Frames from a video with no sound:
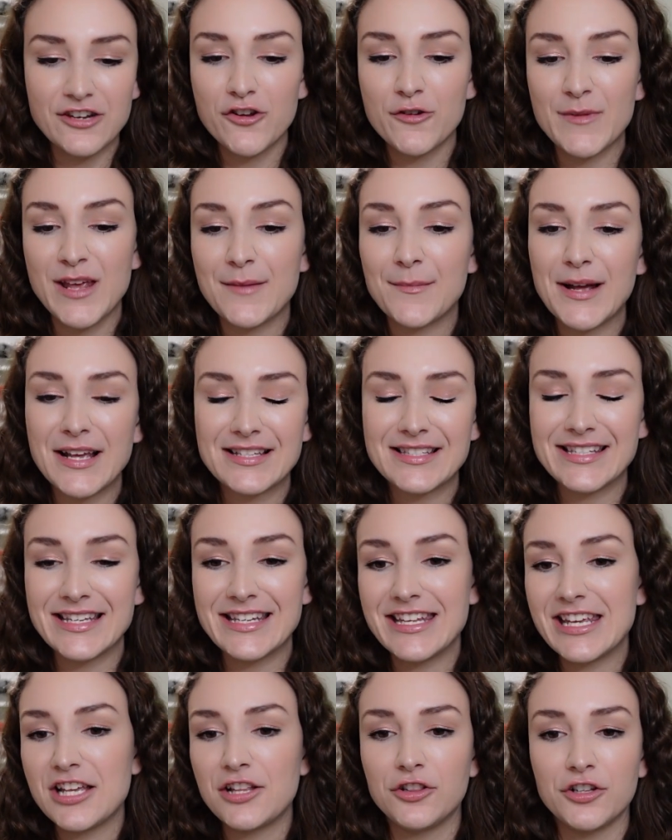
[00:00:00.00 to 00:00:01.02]
it would make my
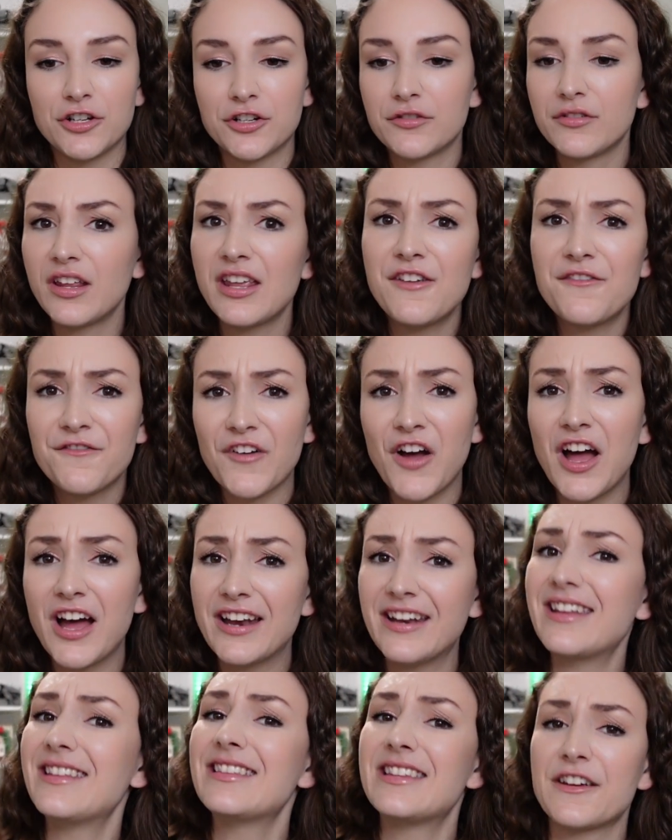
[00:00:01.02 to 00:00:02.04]
city look really
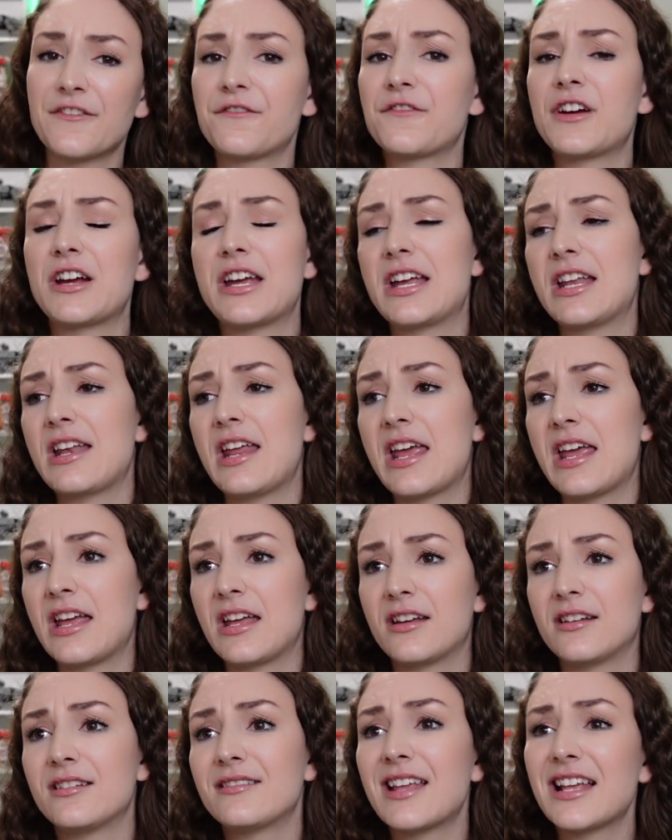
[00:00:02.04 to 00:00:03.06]
fun and different
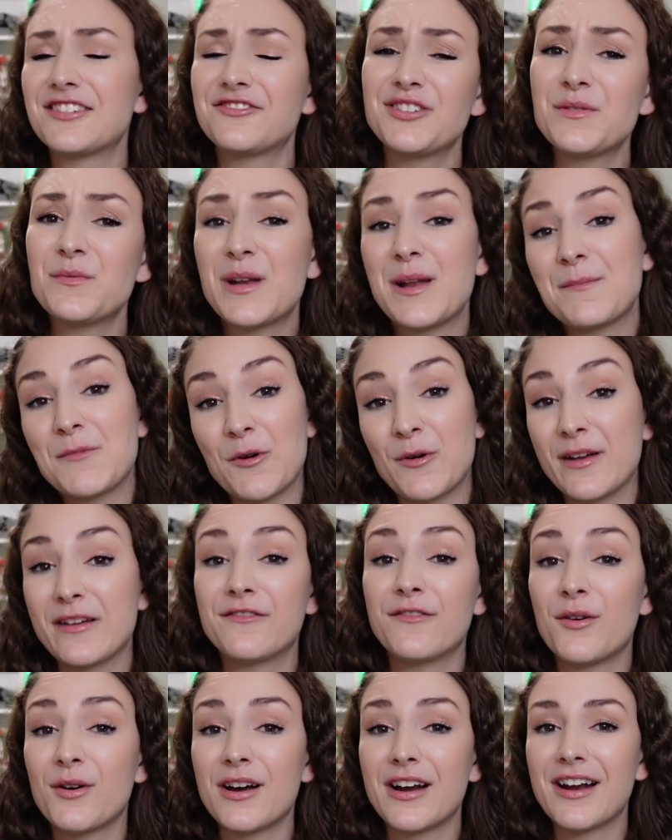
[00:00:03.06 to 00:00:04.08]
and that's really what I'm going
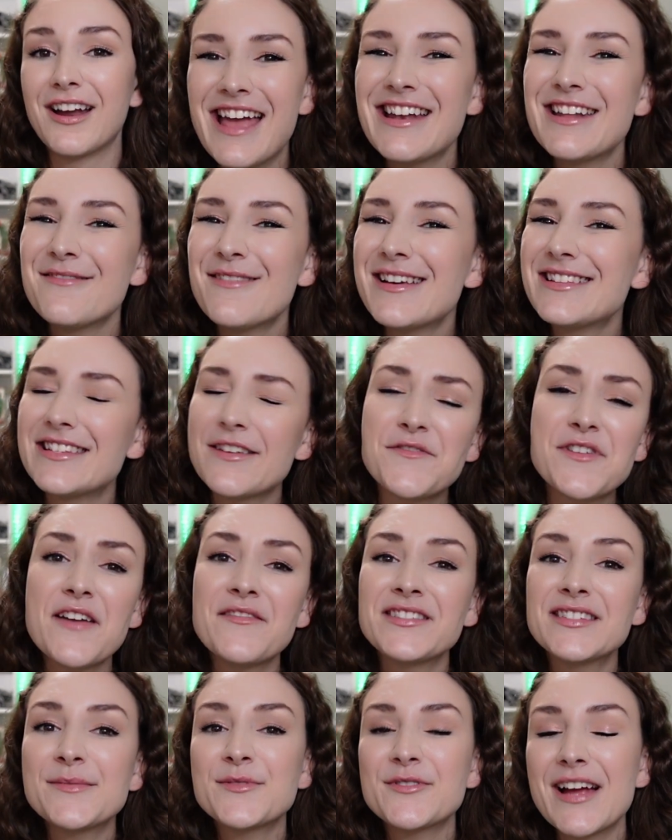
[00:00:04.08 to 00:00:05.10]
for. Anyways, if you
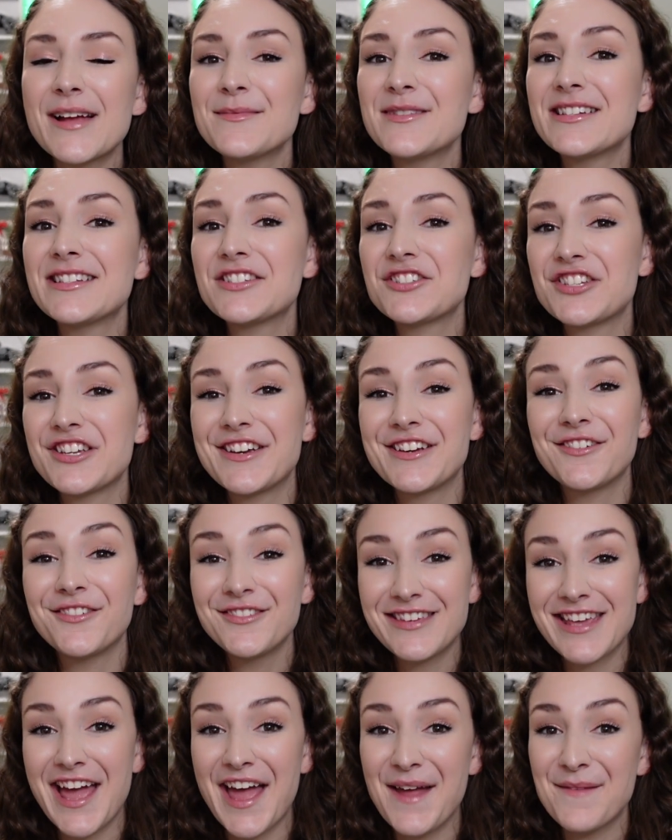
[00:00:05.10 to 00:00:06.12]
haven't subscribed to this channel
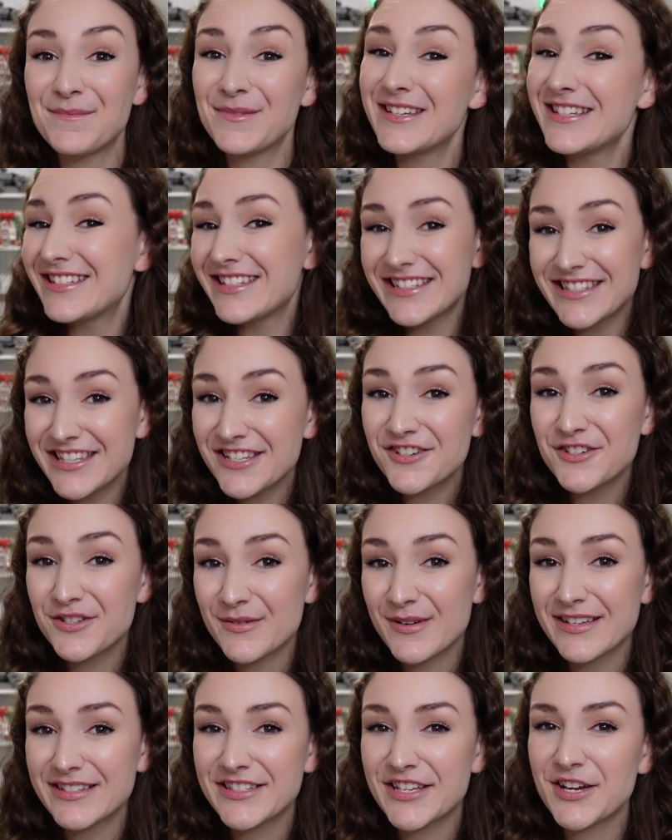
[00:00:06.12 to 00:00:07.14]
yet, please consider
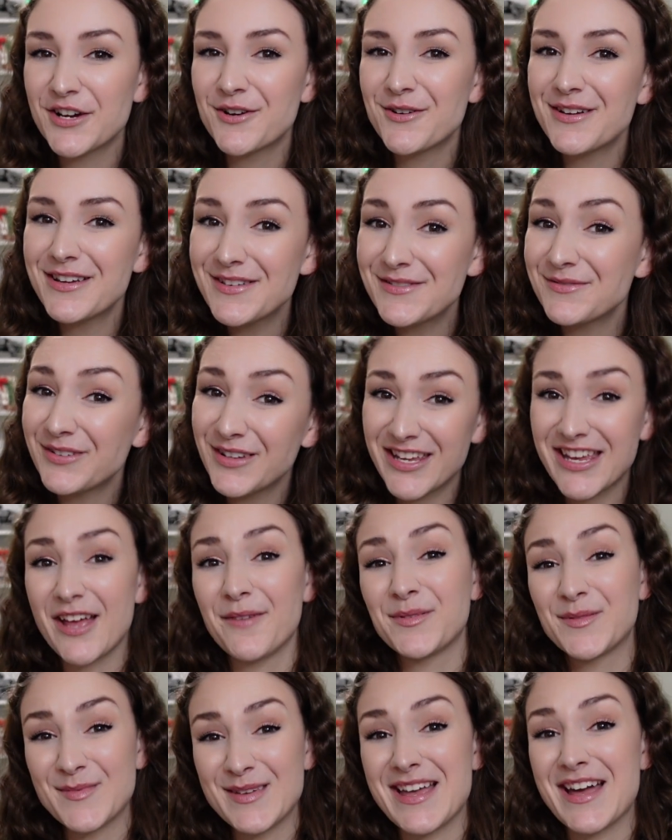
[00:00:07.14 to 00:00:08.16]
doing so. It really
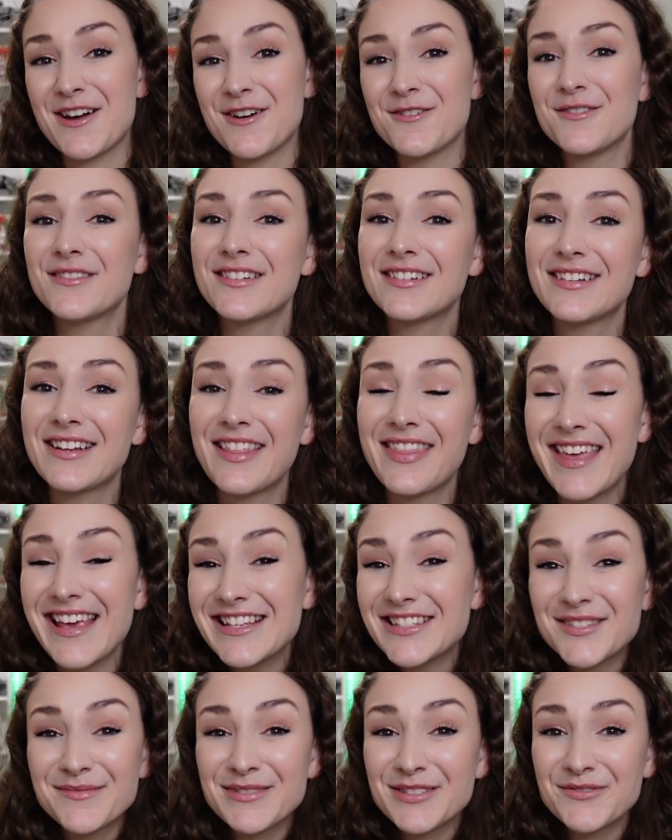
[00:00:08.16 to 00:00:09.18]
helps me out.
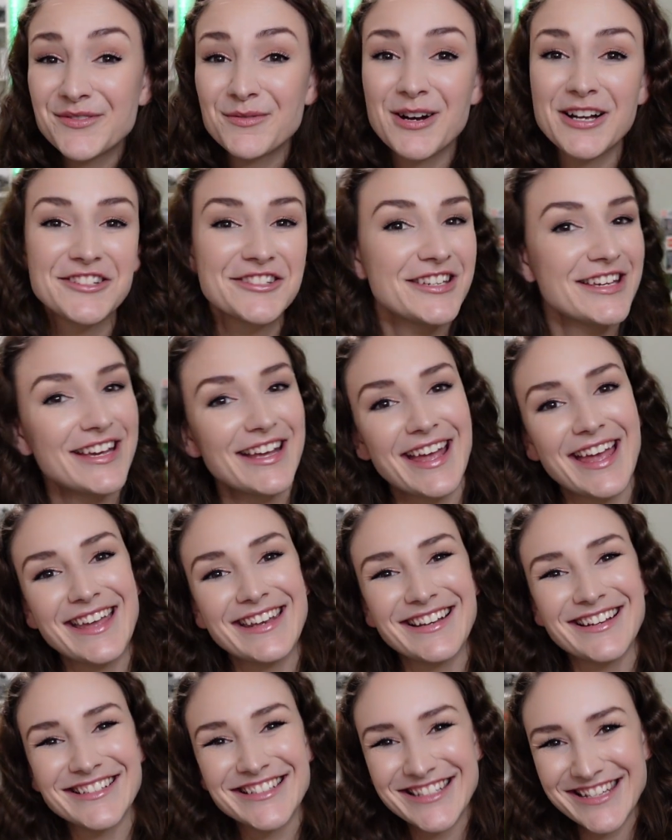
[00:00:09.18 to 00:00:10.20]
Thanks so much for watching
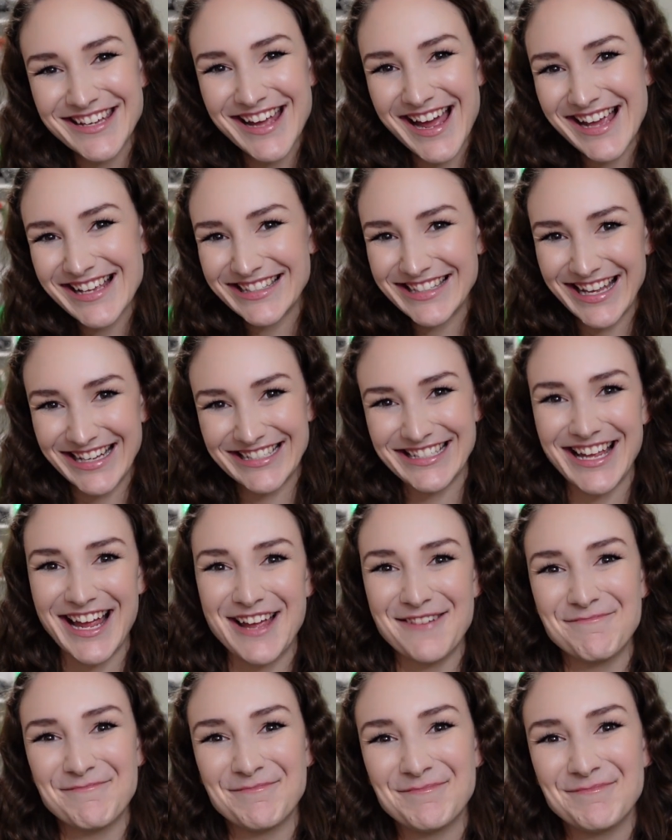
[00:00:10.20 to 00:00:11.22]
and I'll see you guys next
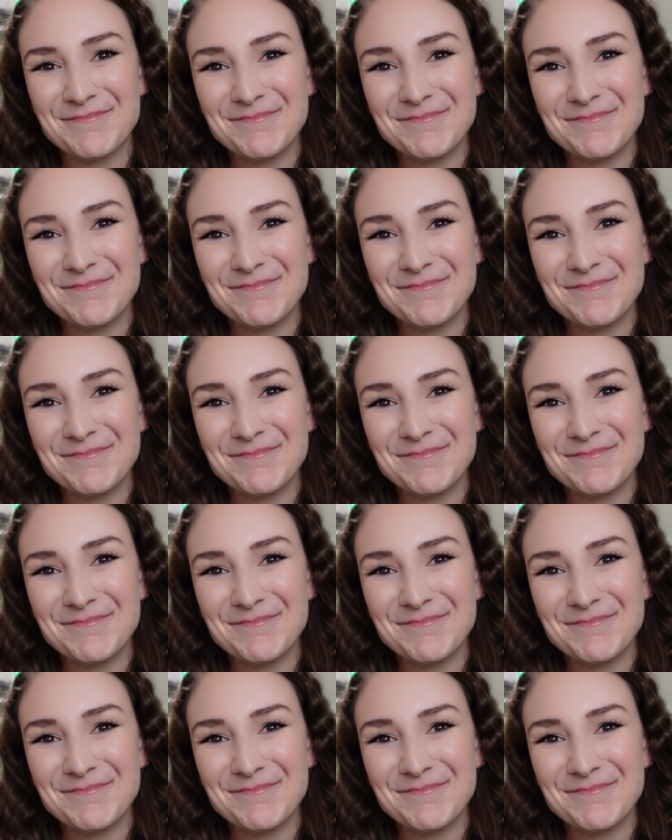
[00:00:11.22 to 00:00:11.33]
time.